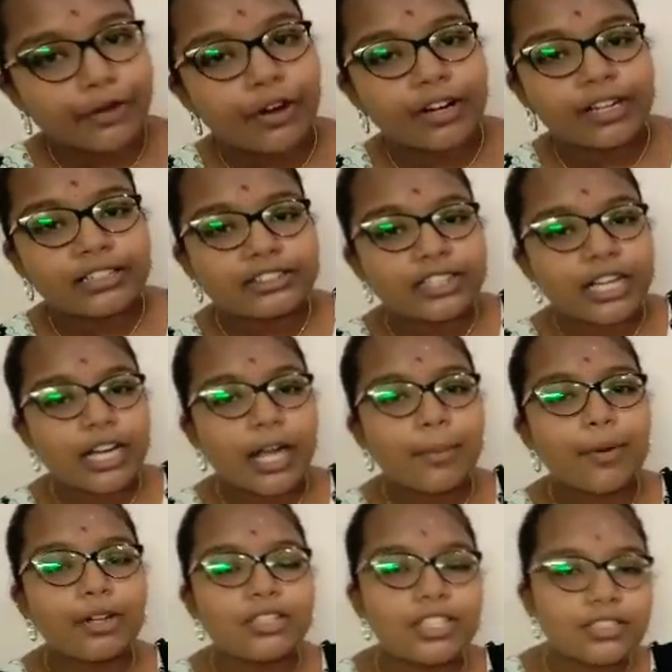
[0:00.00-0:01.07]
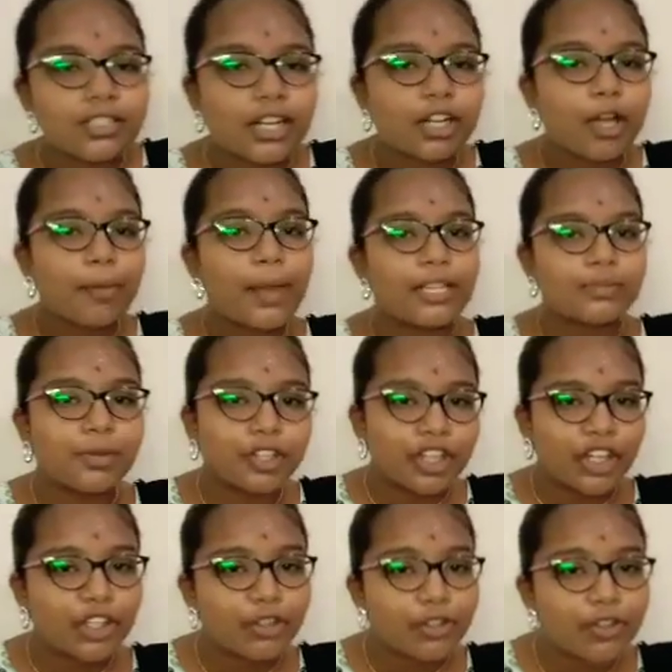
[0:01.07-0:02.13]
you understand about this endoplasmic
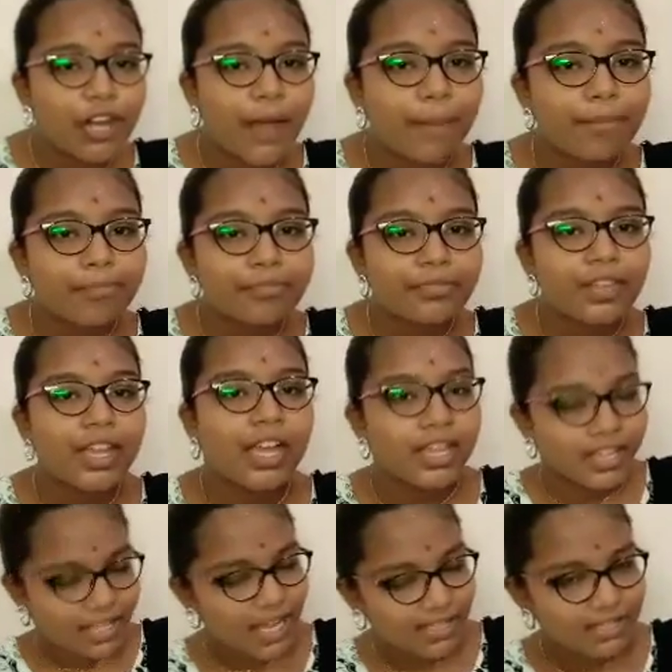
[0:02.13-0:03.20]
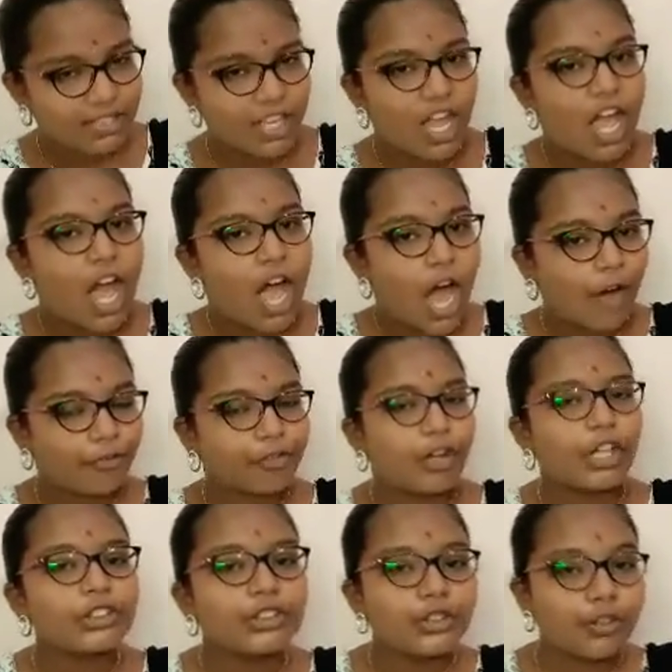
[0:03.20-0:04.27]
reticulum? Yes, of
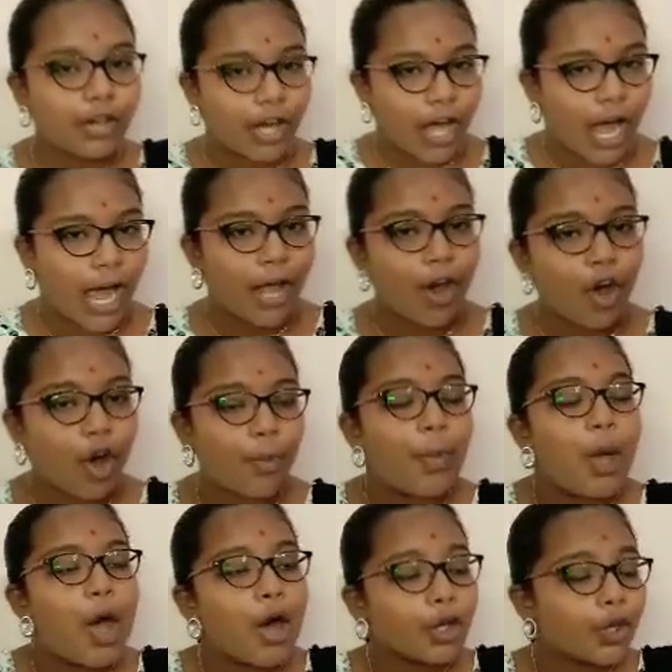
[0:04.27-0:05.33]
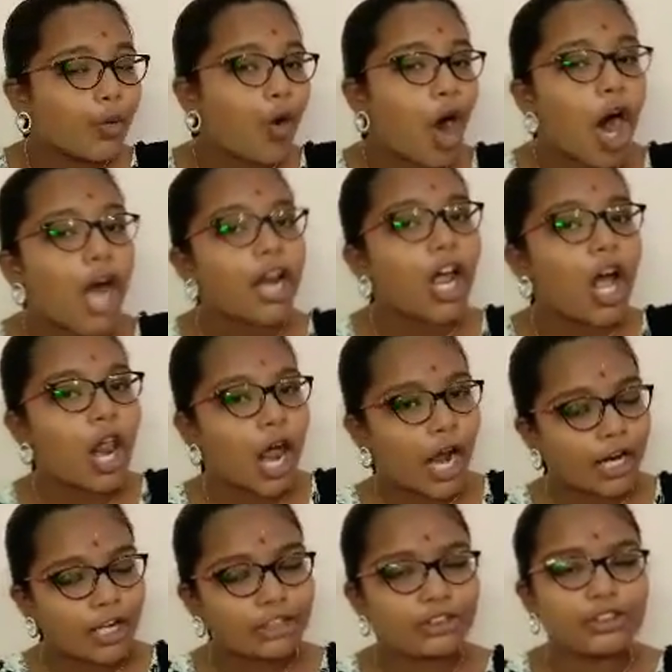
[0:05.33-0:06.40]
course I hope you all
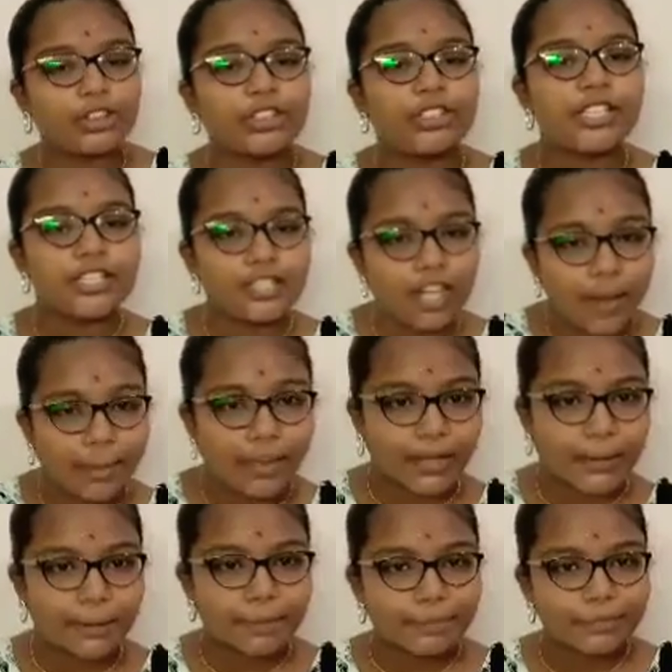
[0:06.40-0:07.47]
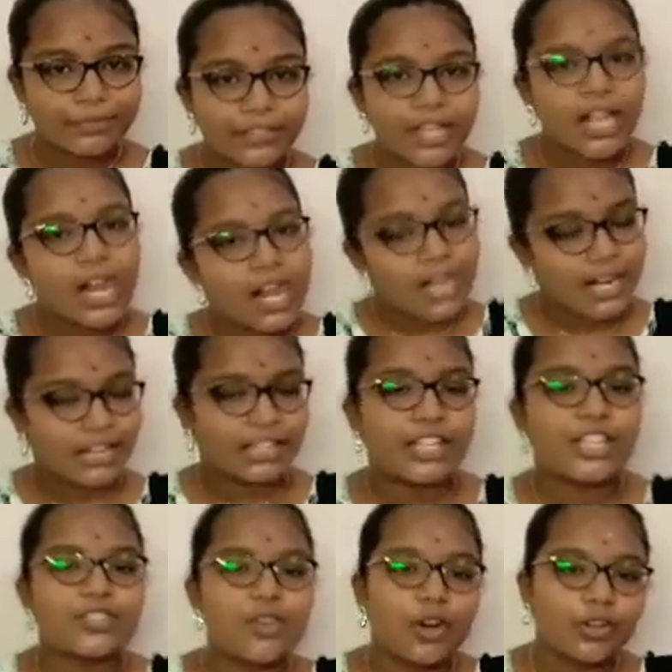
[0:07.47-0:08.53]
understood this topic. Let
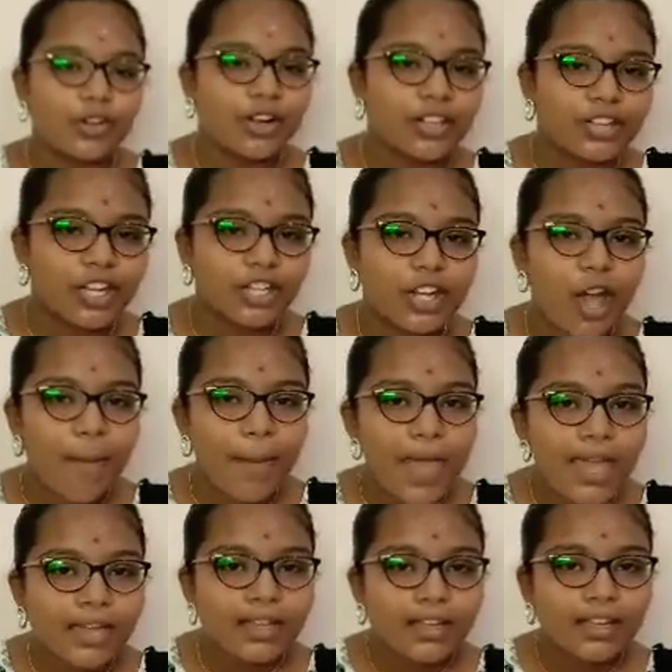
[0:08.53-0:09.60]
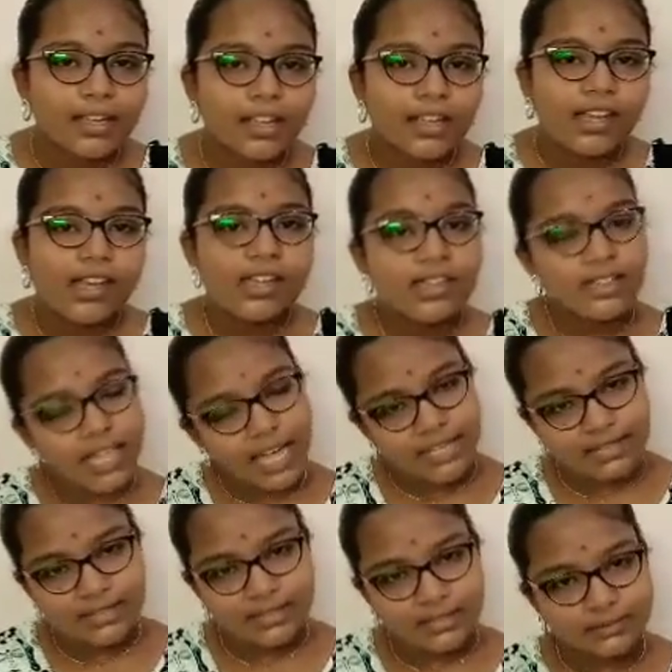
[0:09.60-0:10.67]
us go to another topic.
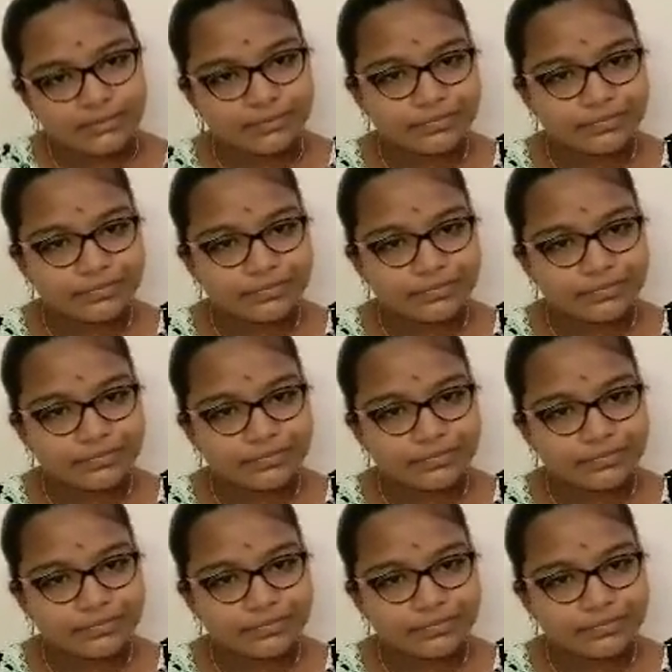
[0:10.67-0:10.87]
Yes.